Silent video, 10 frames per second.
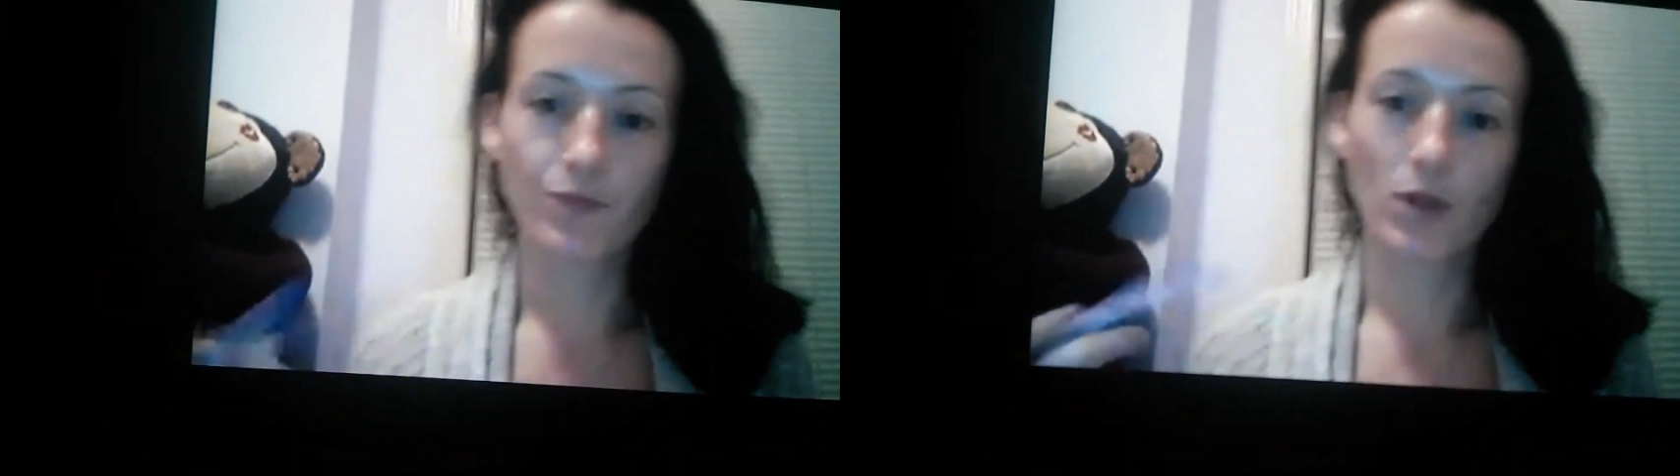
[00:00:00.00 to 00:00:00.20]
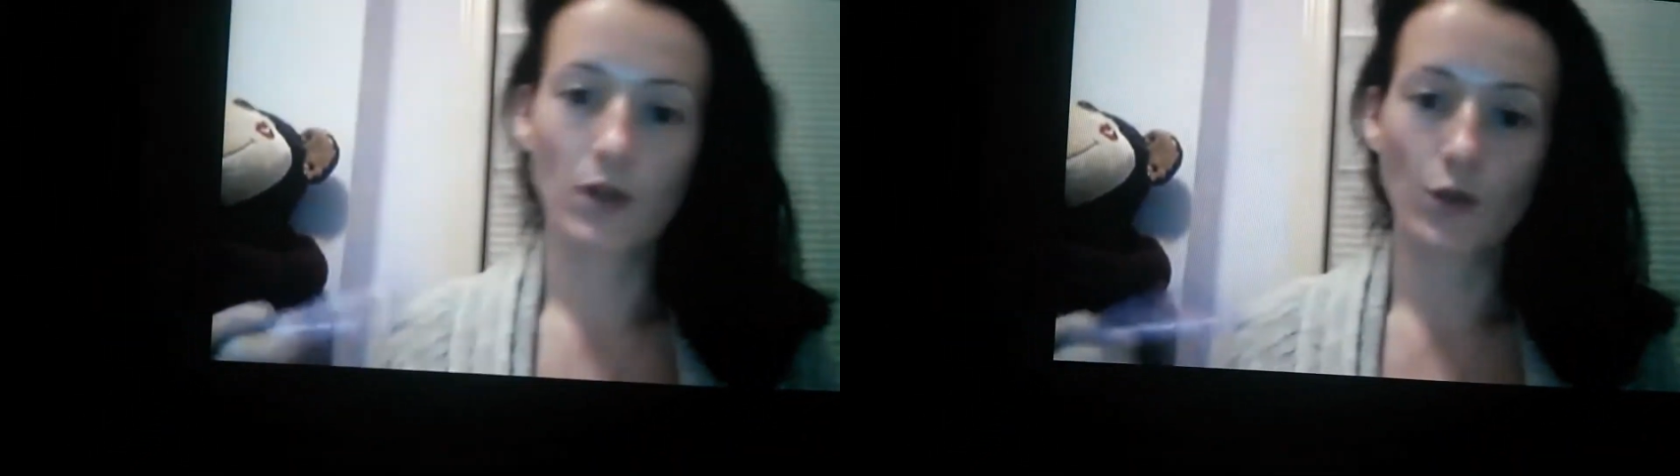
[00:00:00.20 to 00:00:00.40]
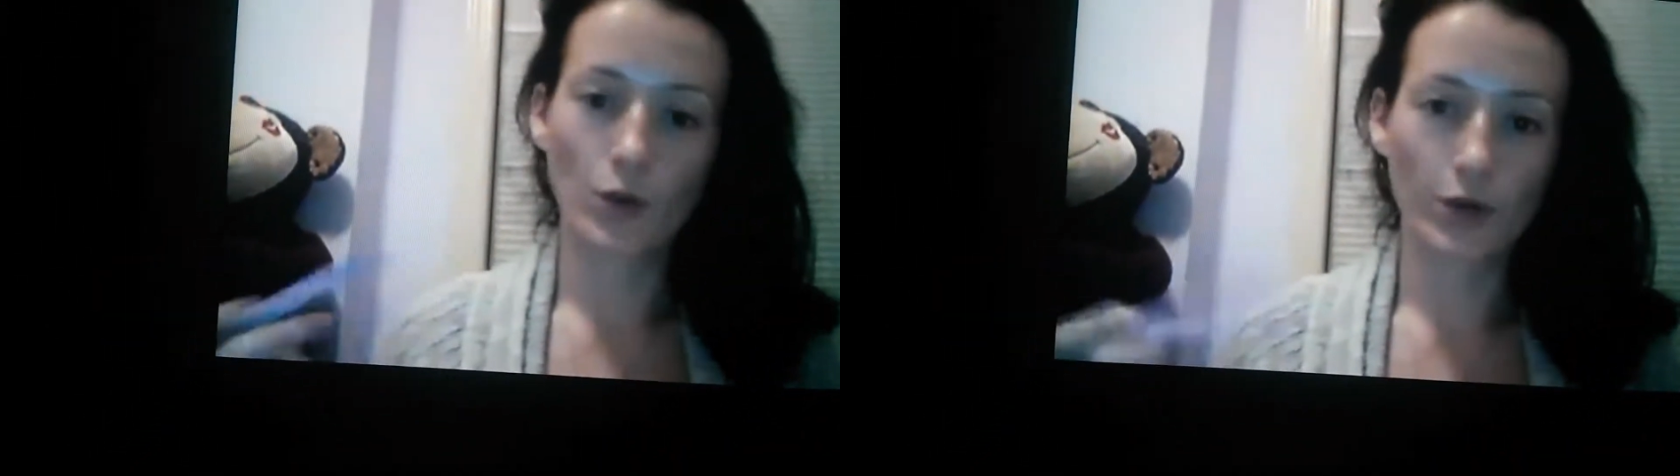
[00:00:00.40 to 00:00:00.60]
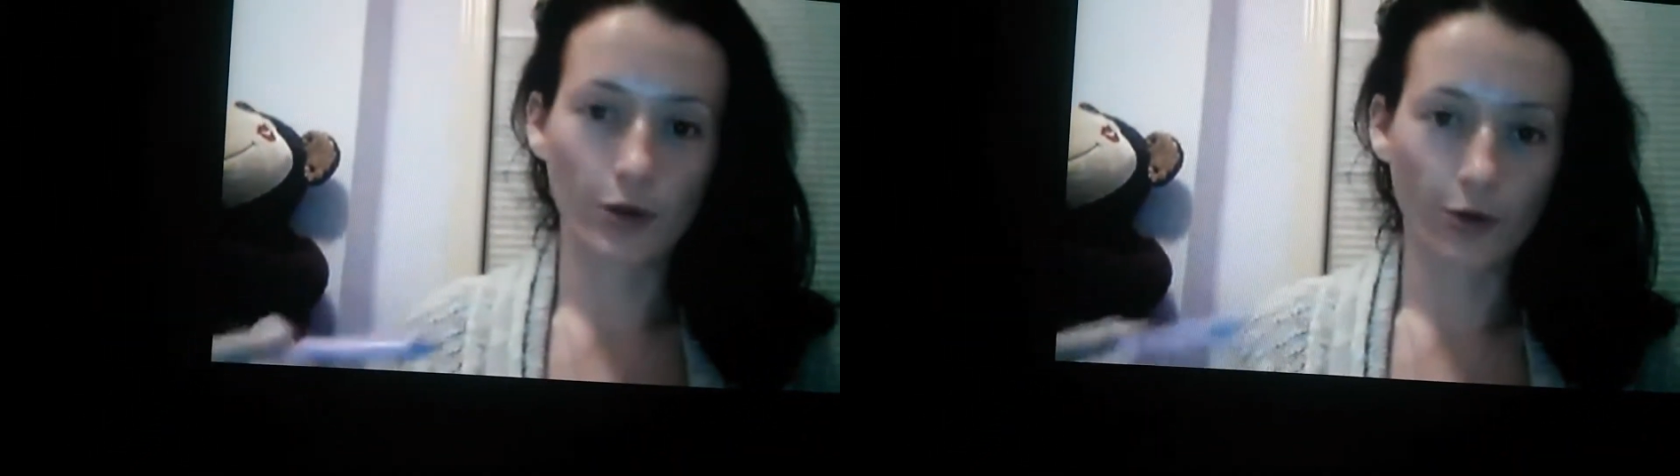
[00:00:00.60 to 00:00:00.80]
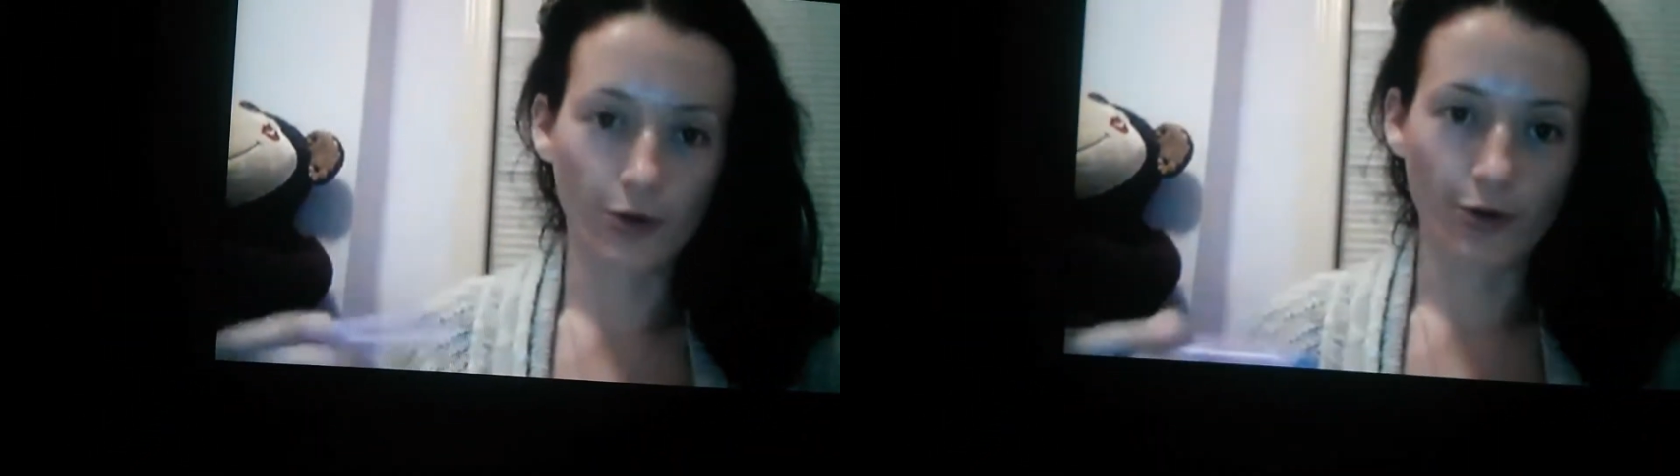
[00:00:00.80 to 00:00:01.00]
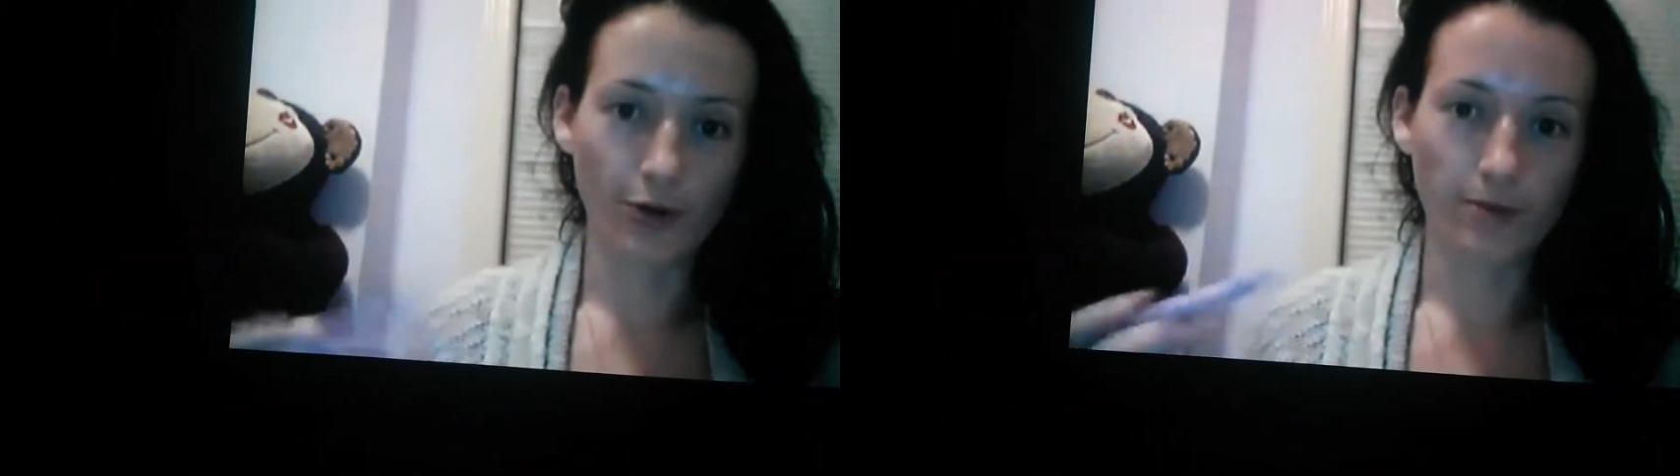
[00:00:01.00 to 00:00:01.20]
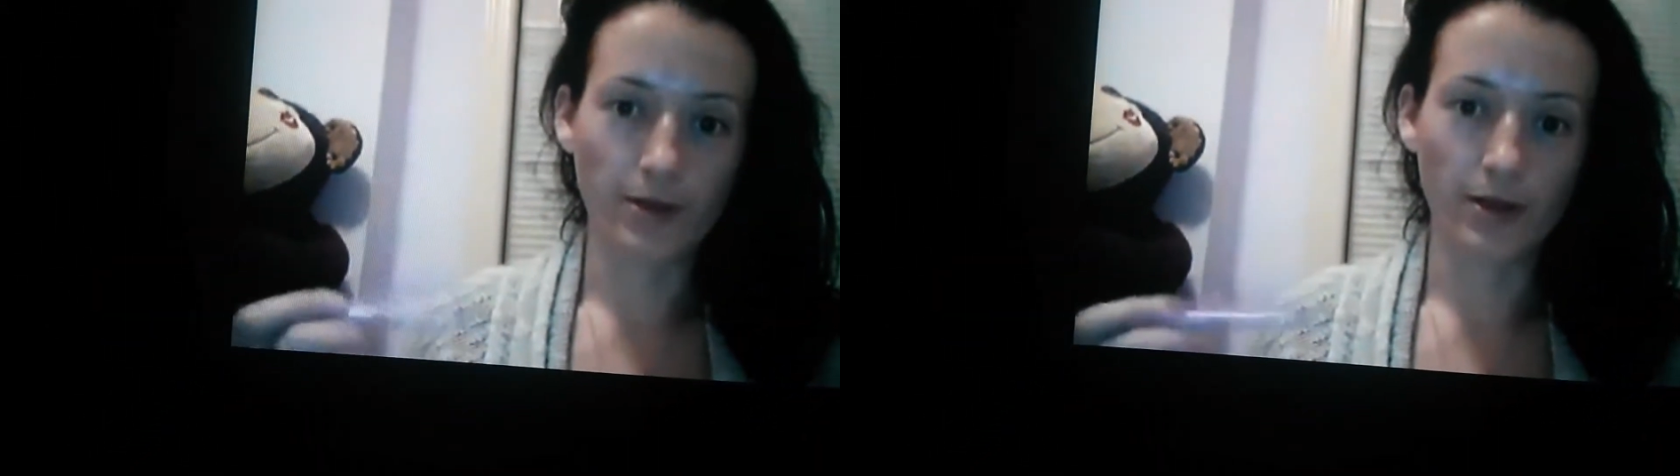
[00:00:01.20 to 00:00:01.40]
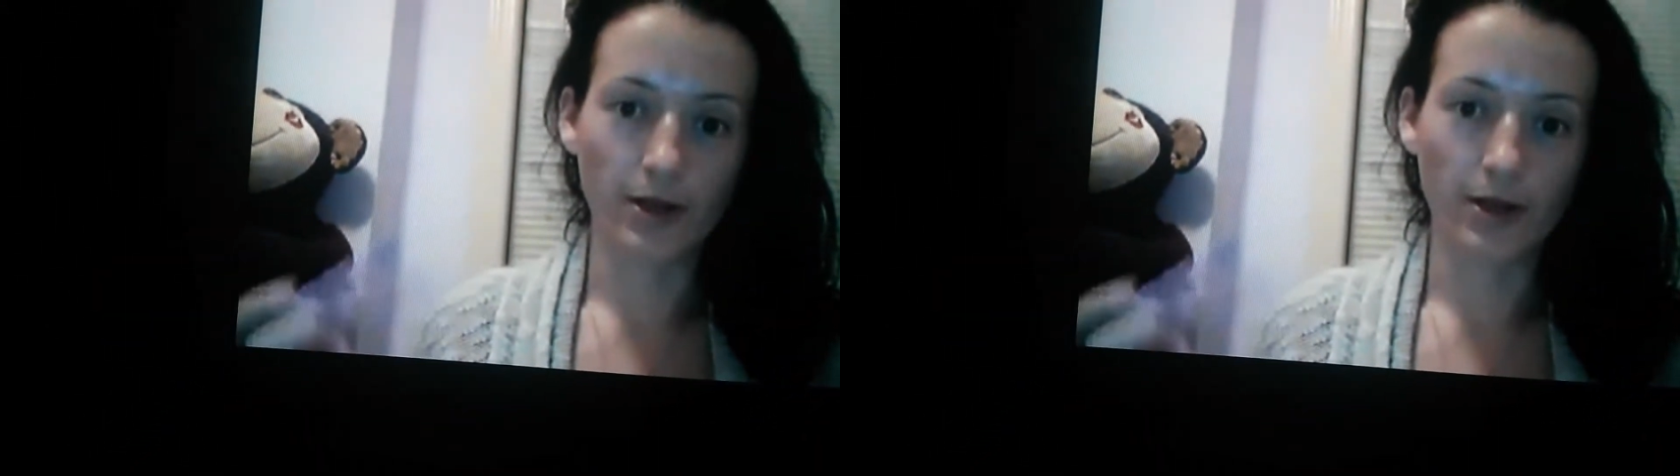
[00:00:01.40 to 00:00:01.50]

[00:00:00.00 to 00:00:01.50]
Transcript: If you want to go through them and